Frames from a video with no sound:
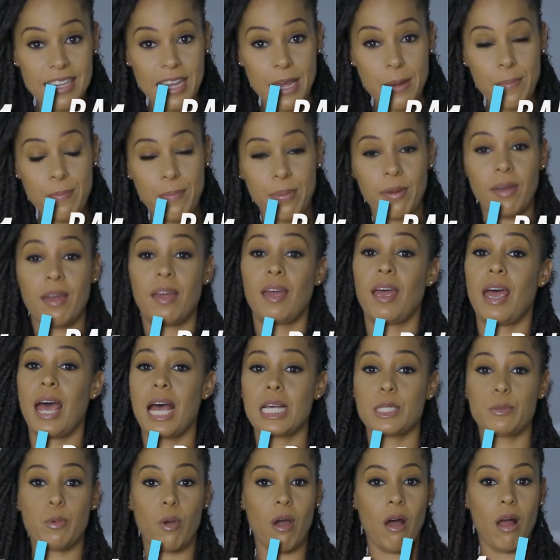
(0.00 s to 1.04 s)
tip,
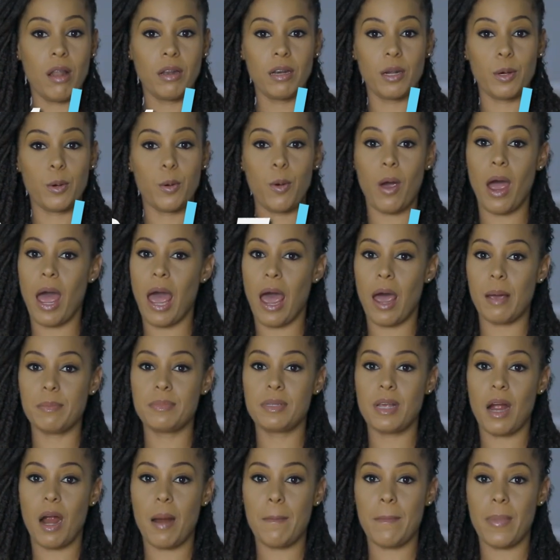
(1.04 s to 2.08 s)
as we all know,
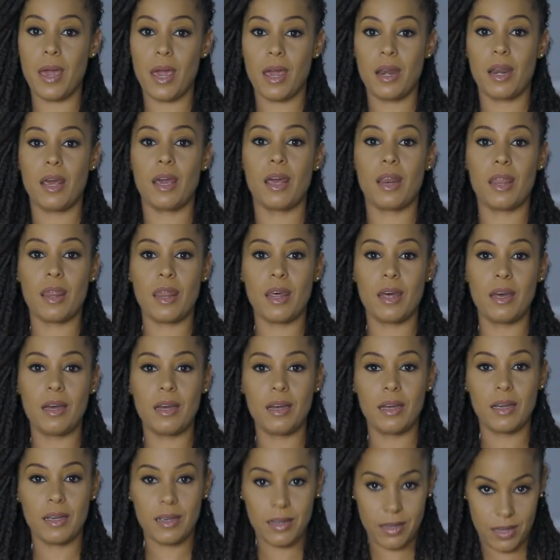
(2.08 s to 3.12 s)
abs are made in
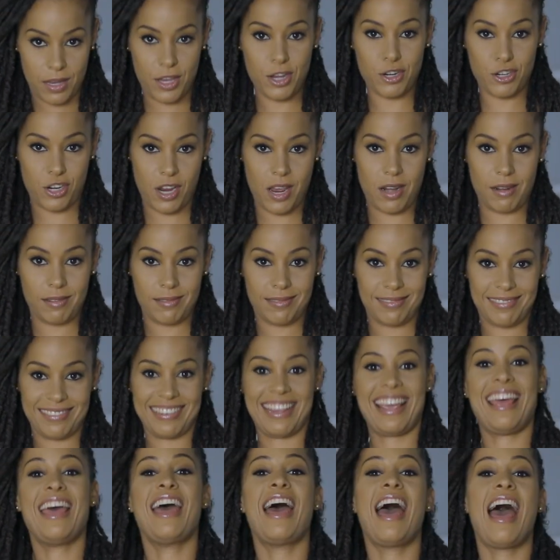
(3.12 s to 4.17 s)
the kitchen.
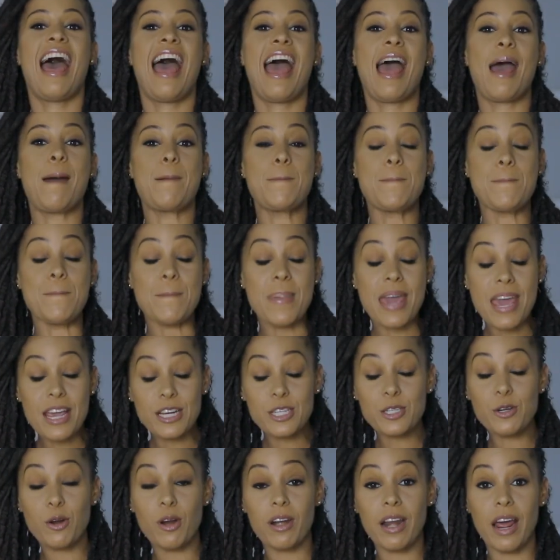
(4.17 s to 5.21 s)

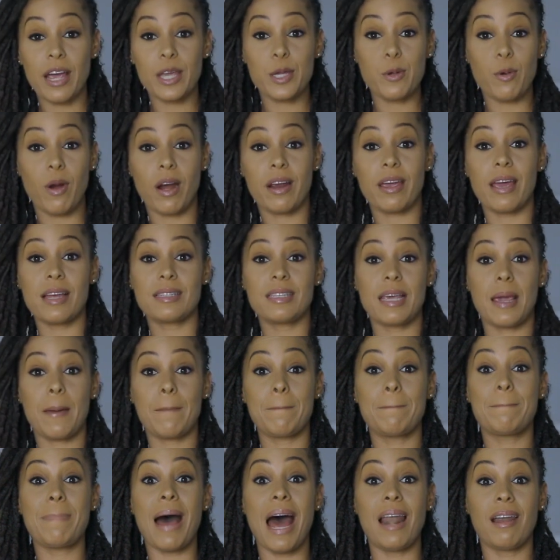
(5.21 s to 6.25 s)
Make sure that you are
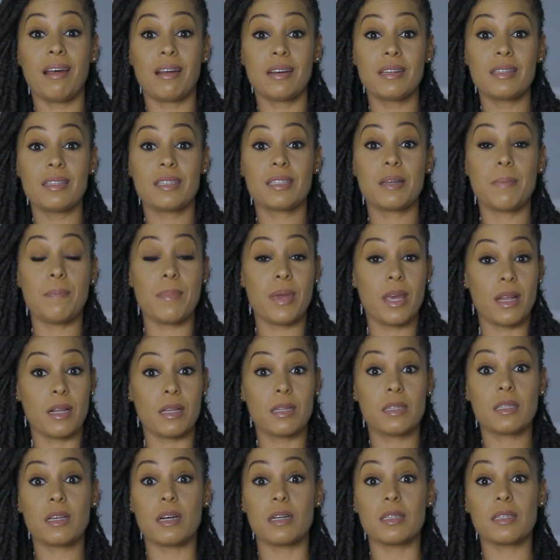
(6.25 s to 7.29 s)
getting balanced
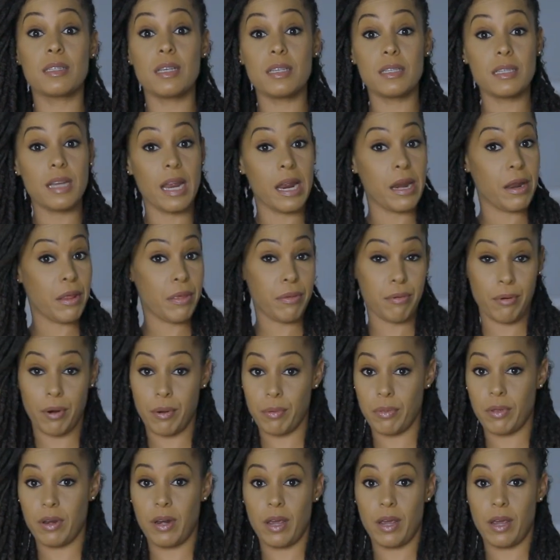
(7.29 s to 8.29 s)
meals consistently throughout the